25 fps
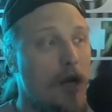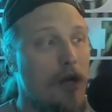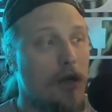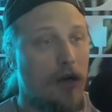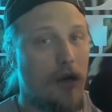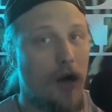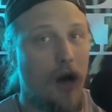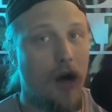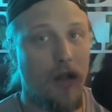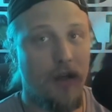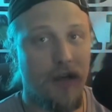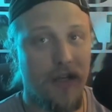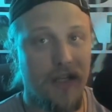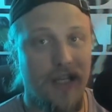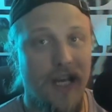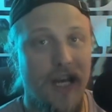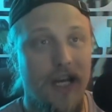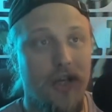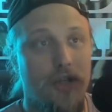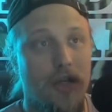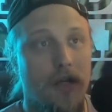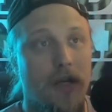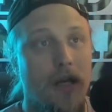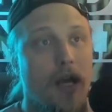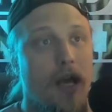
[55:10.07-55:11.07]

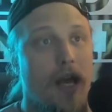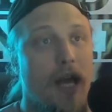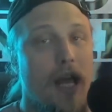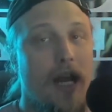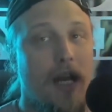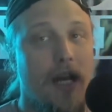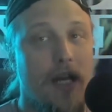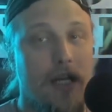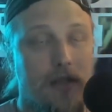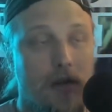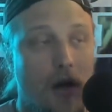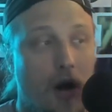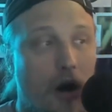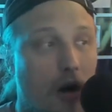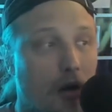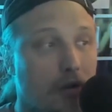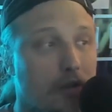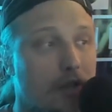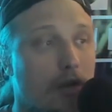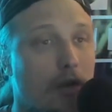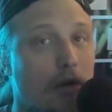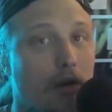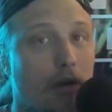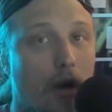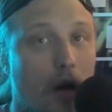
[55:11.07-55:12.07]
colonization. And it's
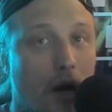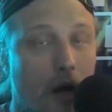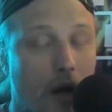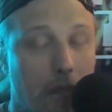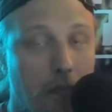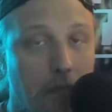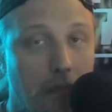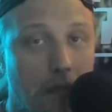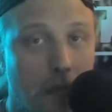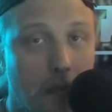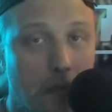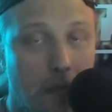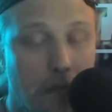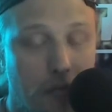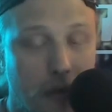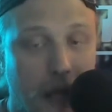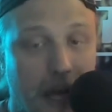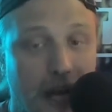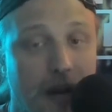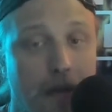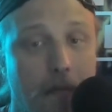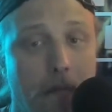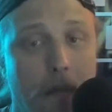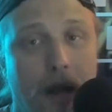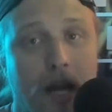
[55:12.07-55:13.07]
also
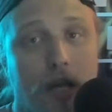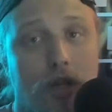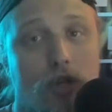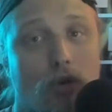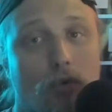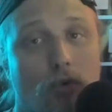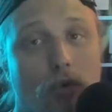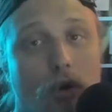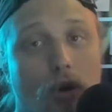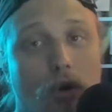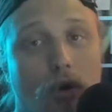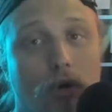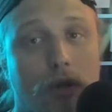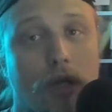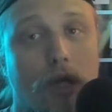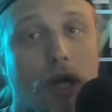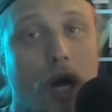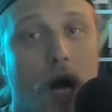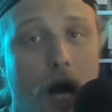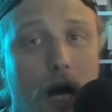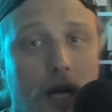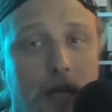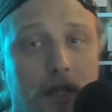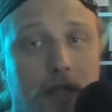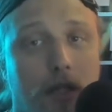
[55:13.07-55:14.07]
played a major role in
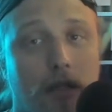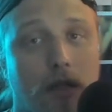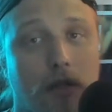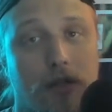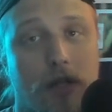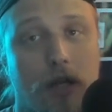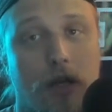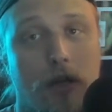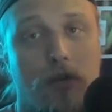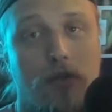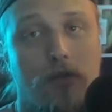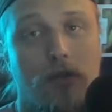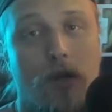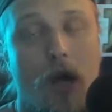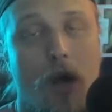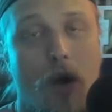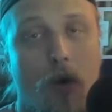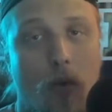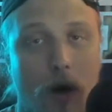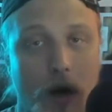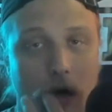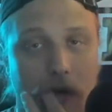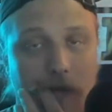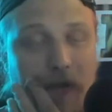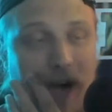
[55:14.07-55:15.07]
causing those huge
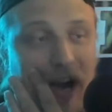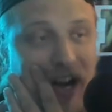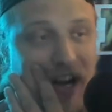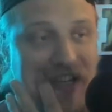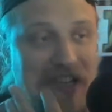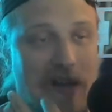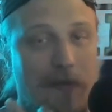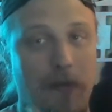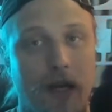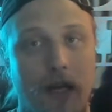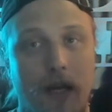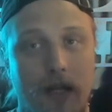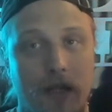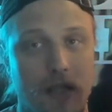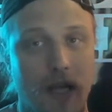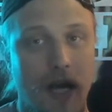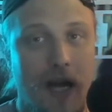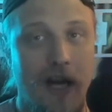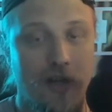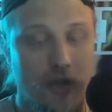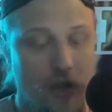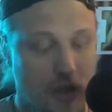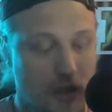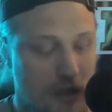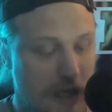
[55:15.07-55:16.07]
wildfires. I mean, it's
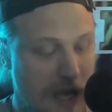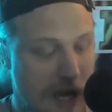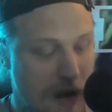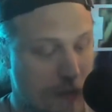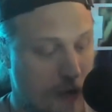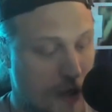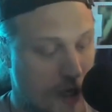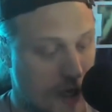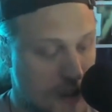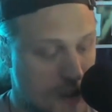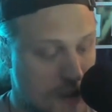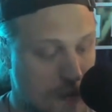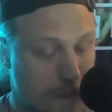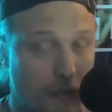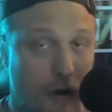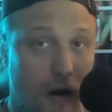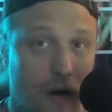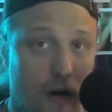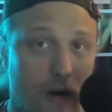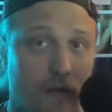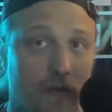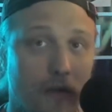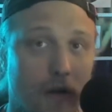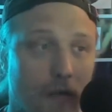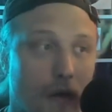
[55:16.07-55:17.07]
not just that, but that's a
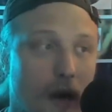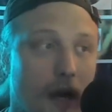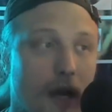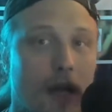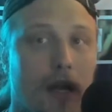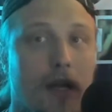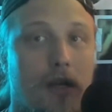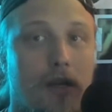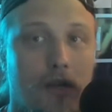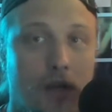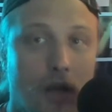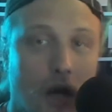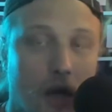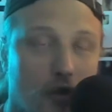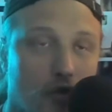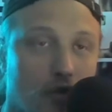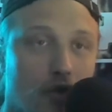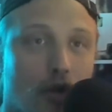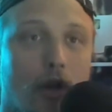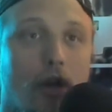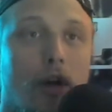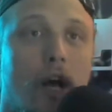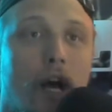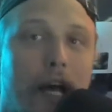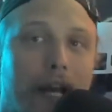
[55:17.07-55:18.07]
part of it, right?
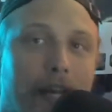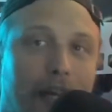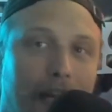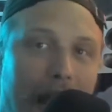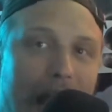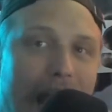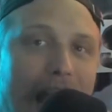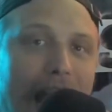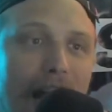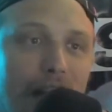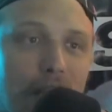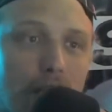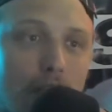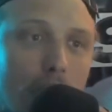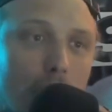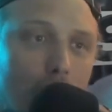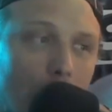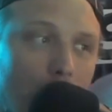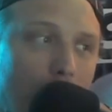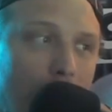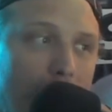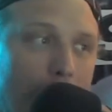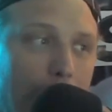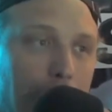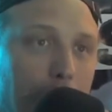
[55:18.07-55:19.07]
Industrial cash
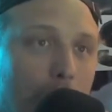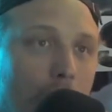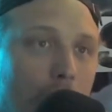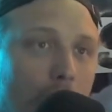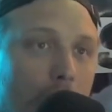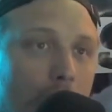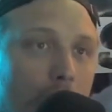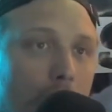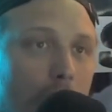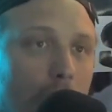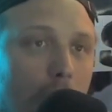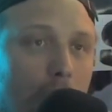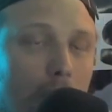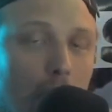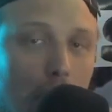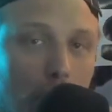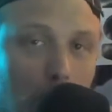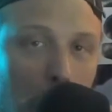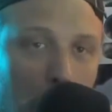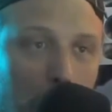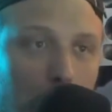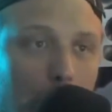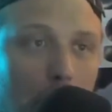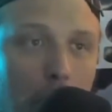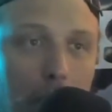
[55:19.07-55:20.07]
crop,
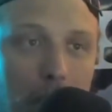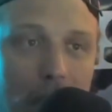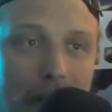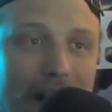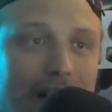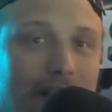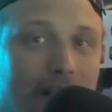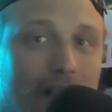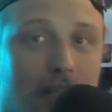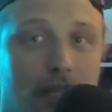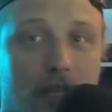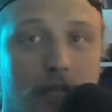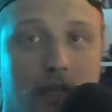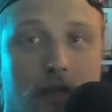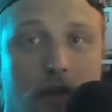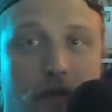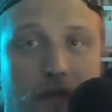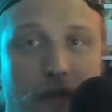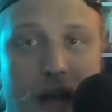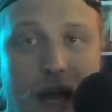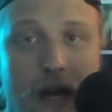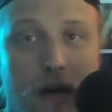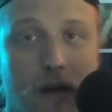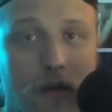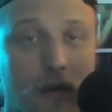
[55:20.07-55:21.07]
colonial practices of
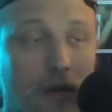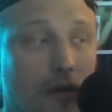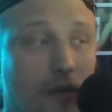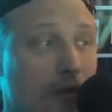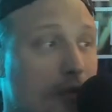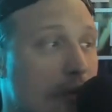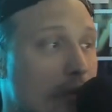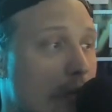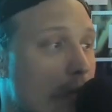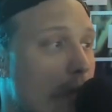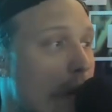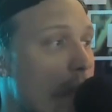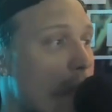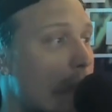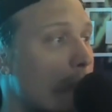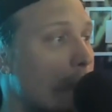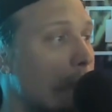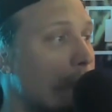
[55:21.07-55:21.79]
agriculture, right?